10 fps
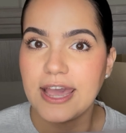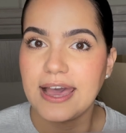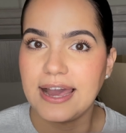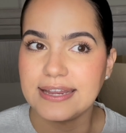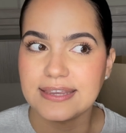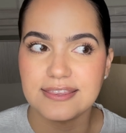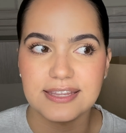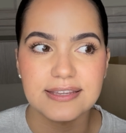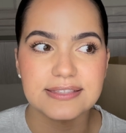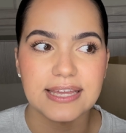I
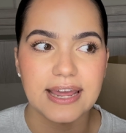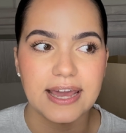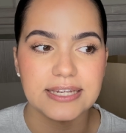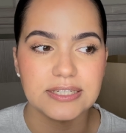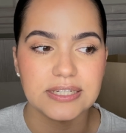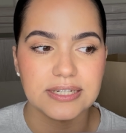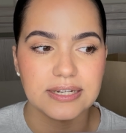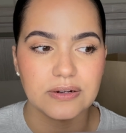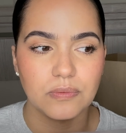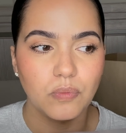think that I
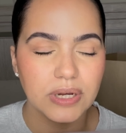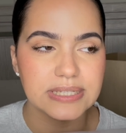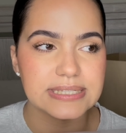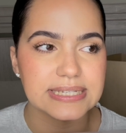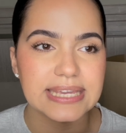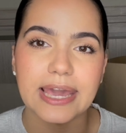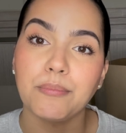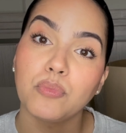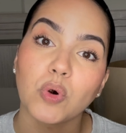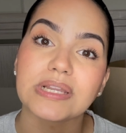want to get
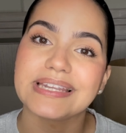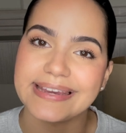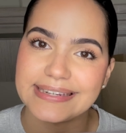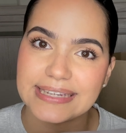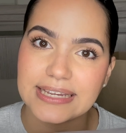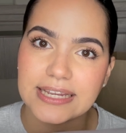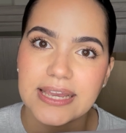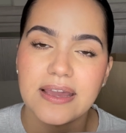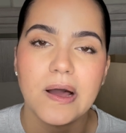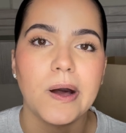more lighting
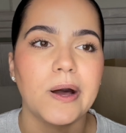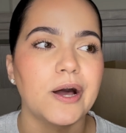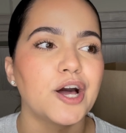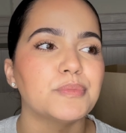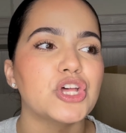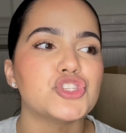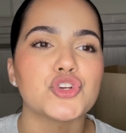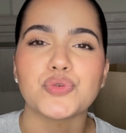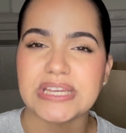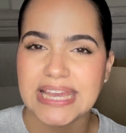to
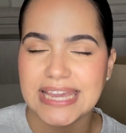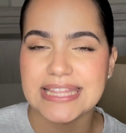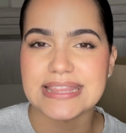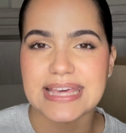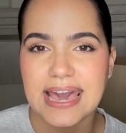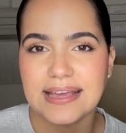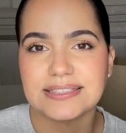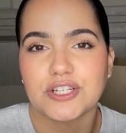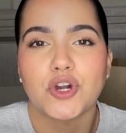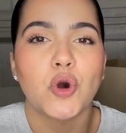create that
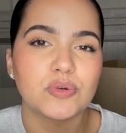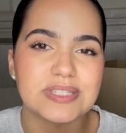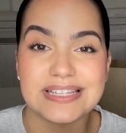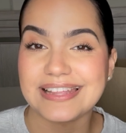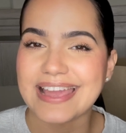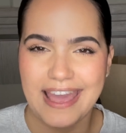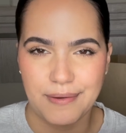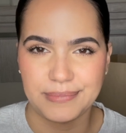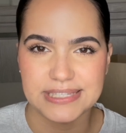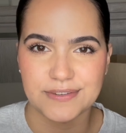cozy like
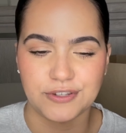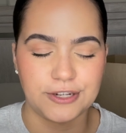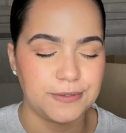atmosphere.